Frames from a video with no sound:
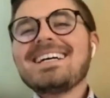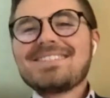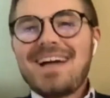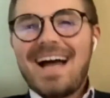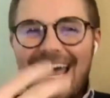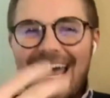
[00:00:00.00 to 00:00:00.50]

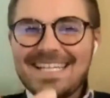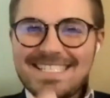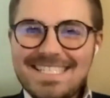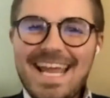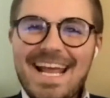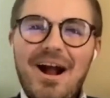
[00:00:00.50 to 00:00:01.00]
So I had to
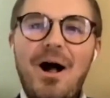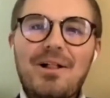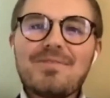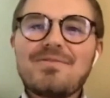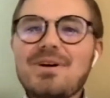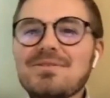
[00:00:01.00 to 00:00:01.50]
take
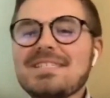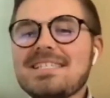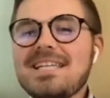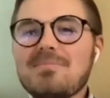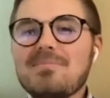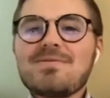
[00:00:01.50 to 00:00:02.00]
all of those
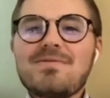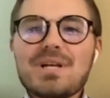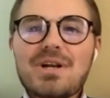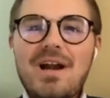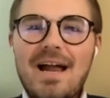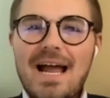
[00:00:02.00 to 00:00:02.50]
steps and
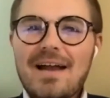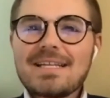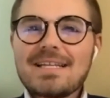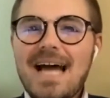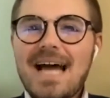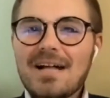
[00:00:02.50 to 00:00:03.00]
figure out how
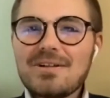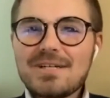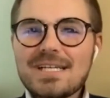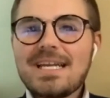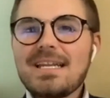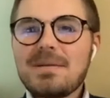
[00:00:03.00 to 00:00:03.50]
to dial
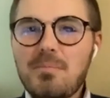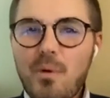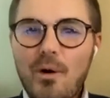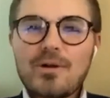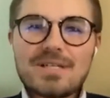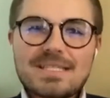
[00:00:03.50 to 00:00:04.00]
it in and
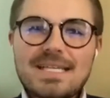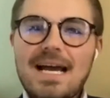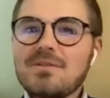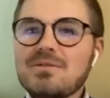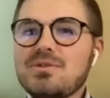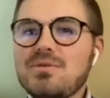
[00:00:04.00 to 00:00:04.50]
boil it
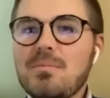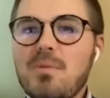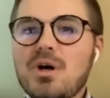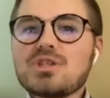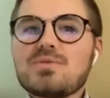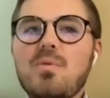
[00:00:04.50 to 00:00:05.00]
down to a
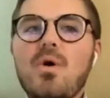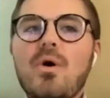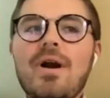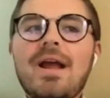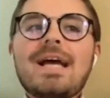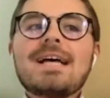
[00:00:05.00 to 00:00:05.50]
much
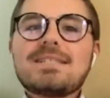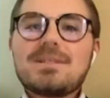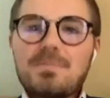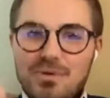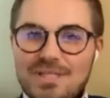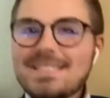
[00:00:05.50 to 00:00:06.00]
more
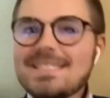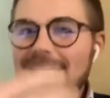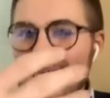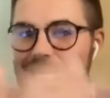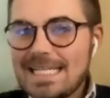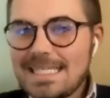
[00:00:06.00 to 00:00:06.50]

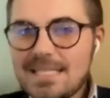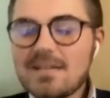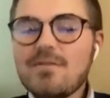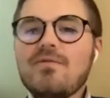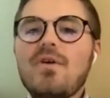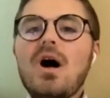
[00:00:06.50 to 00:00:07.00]
simplistic, easy
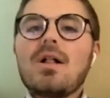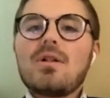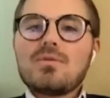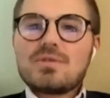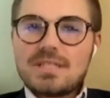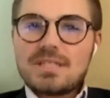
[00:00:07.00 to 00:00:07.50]
to
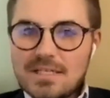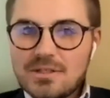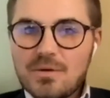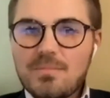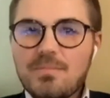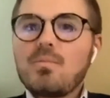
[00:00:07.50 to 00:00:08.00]
follow
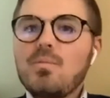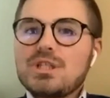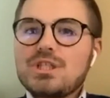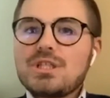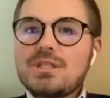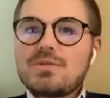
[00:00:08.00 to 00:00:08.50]
system,
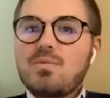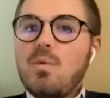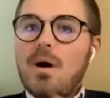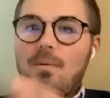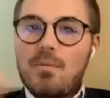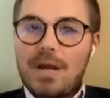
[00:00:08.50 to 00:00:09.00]
which is
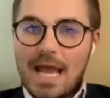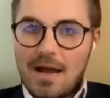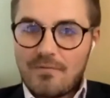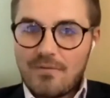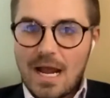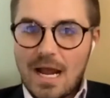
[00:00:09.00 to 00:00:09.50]
what we
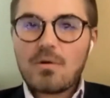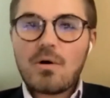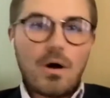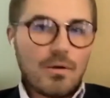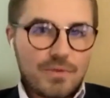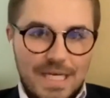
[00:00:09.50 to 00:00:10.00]
have now
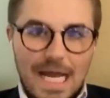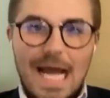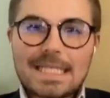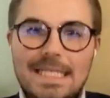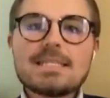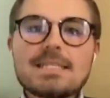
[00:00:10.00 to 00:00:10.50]
called the
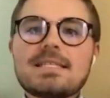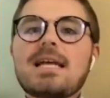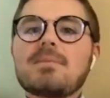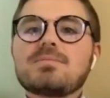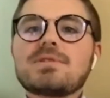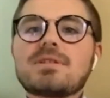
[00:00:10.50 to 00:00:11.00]
19
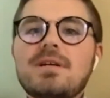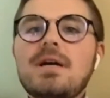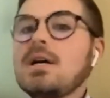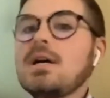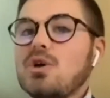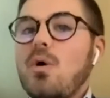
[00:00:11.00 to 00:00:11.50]
steps.
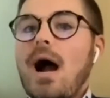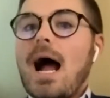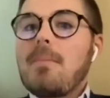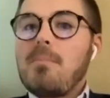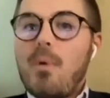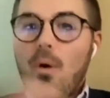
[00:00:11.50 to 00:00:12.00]
So
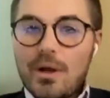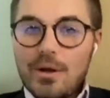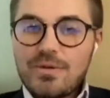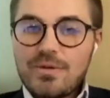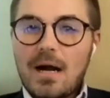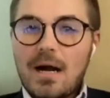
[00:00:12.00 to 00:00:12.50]
I
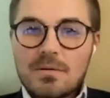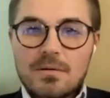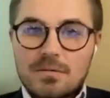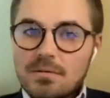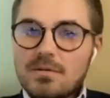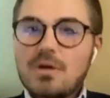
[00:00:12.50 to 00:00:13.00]
boiled down
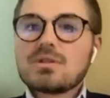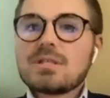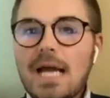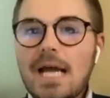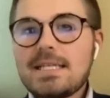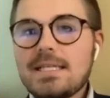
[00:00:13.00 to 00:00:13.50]
those
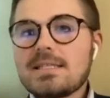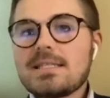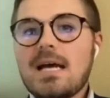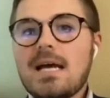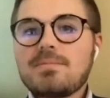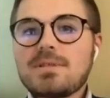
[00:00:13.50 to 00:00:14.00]
19
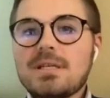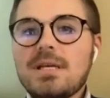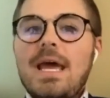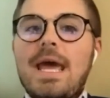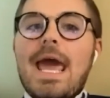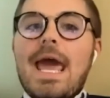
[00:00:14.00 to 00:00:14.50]
steps
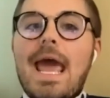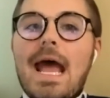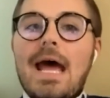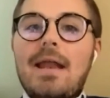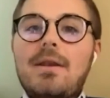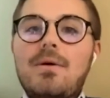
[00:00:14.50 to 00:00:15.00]

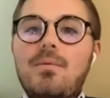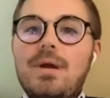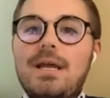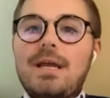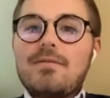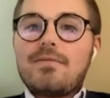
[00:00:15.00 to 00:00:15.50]
and
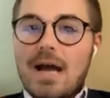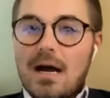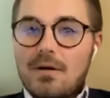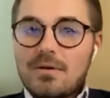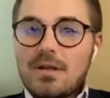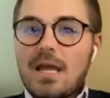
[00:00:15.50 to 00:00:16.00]
we
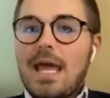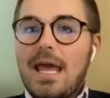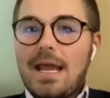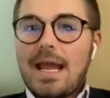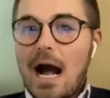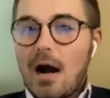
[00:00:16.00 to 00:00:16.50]
found
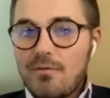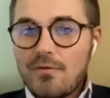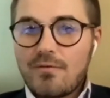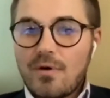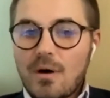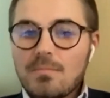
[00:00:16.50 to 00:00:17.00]
a
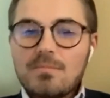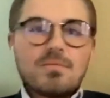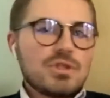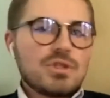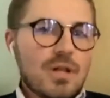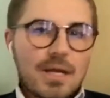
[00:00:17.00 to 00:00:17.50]
alpha firm.
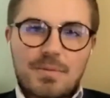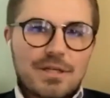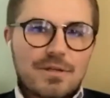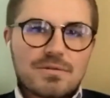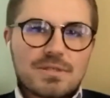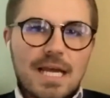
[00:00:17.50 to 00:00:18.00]
Would you like me
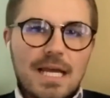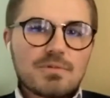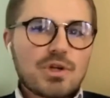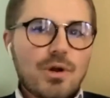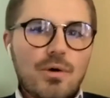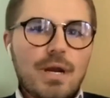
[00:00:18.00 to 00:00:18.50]
to use
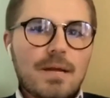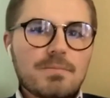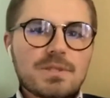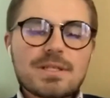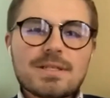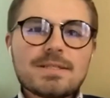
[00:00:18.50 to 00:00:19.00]
names or no
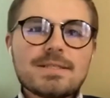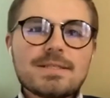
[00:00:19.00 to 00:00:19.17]
names?